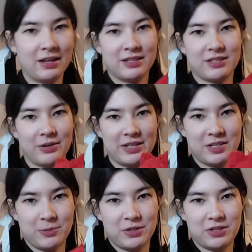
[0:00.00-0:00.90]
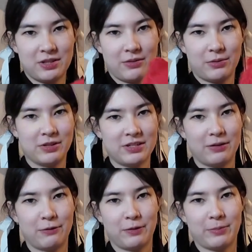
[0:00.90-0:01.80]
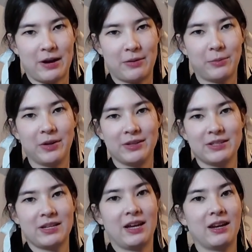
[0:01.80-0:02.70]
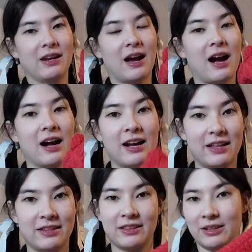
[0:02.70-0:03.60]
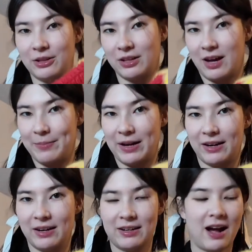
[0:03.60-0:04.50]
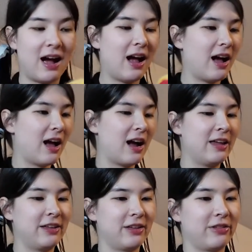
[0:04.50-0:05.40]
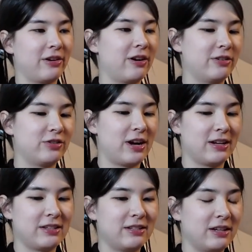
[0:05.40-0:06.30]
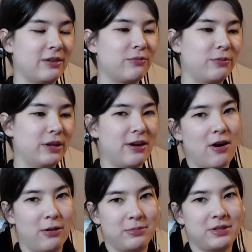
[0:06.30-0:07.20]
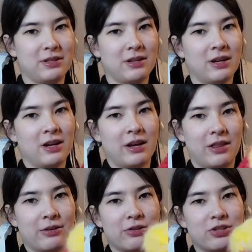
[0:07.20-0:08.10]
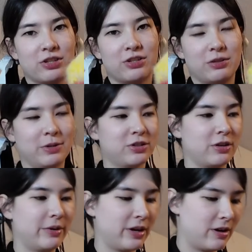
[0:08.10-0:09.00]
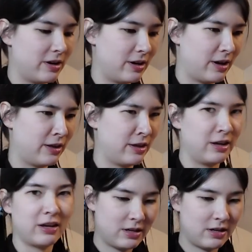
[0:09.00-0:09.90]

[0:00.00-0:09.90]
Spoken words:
So I switched the horns out for brown ones, and I think they look a lot better. I think the contrast, it really helps. There is just too much going on, I think.